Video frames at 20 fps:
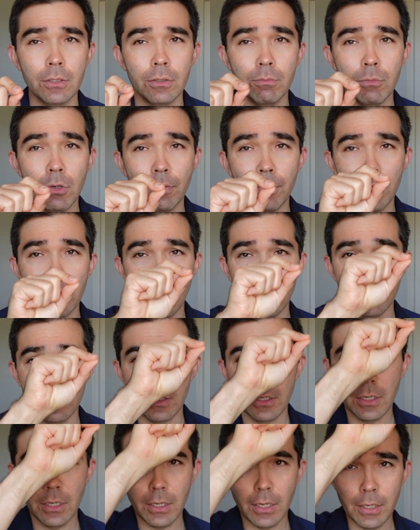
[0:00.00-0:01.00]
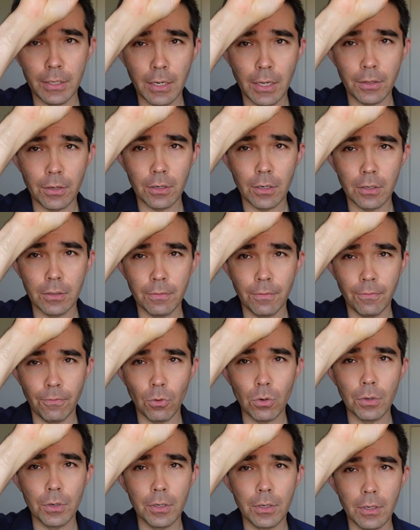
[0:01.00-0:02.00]
move it into another
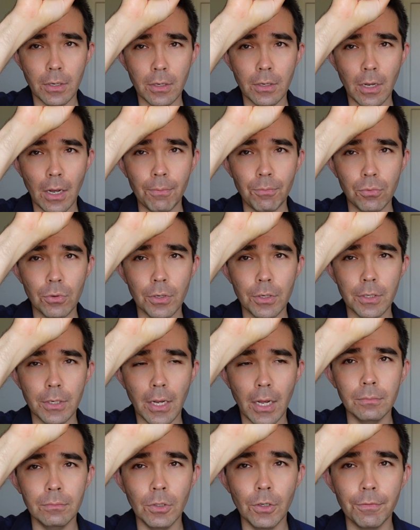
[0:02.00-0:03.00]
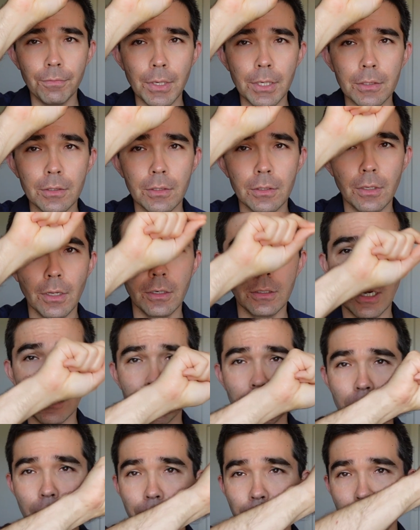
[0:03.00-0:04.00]
forward, upward movement that allows
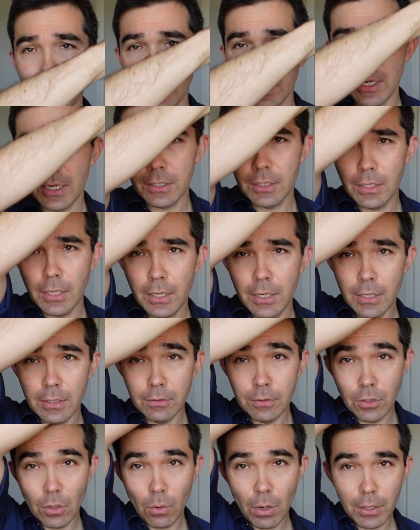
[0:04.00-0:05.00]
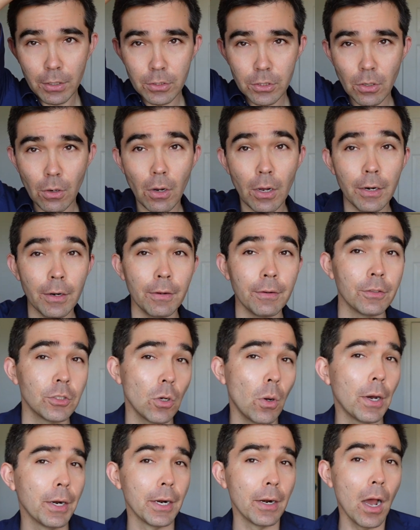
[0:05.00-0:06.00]
the two of you to connect again, and so on and so on and
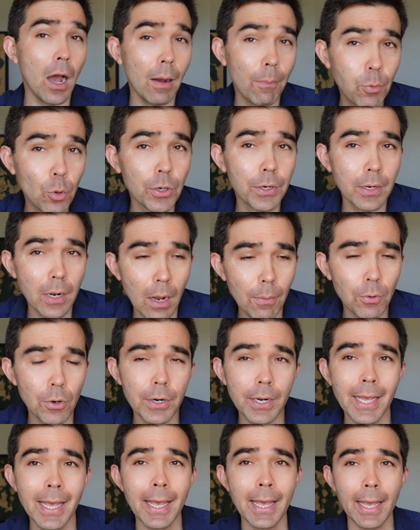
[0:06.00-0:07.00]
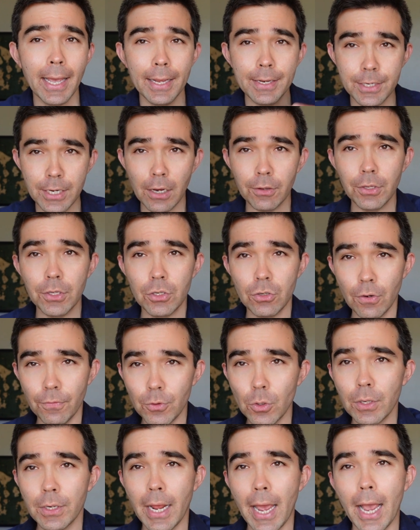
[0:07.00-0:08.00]
so on, and upward and upward until the two of
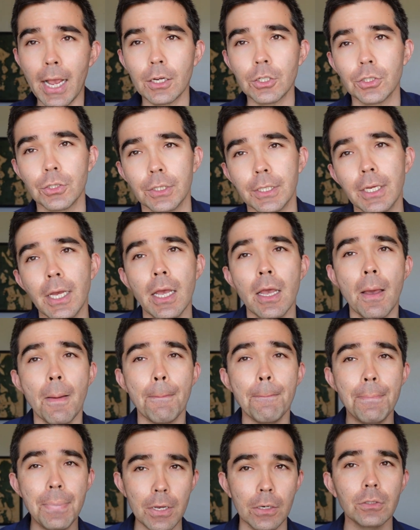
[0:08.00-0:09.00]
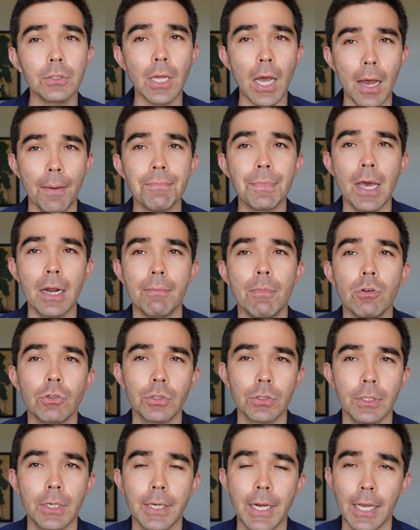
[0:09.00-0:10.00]
you can actually build up that
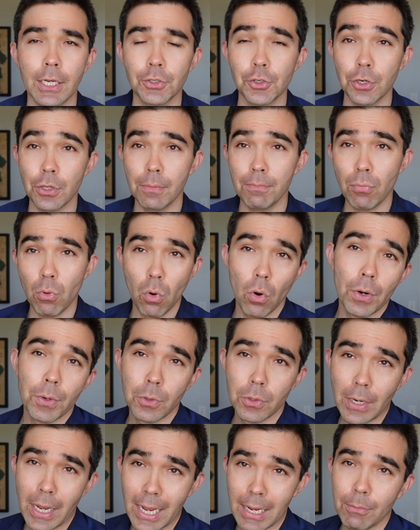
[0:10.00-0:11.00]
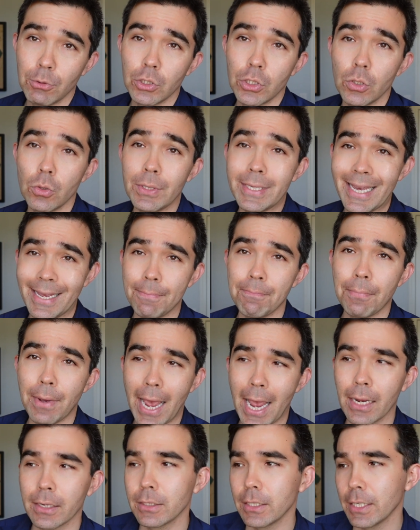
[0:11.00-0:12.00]
emotional connection to the point where you're able to get
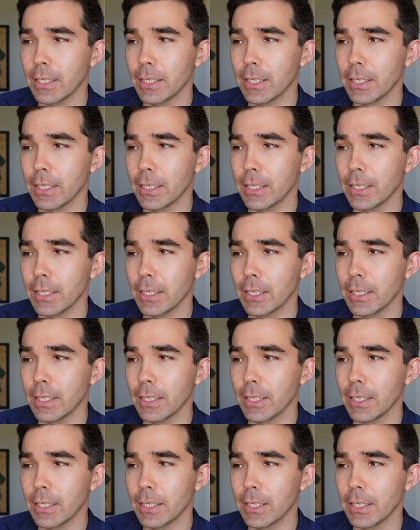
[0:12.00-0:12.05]
back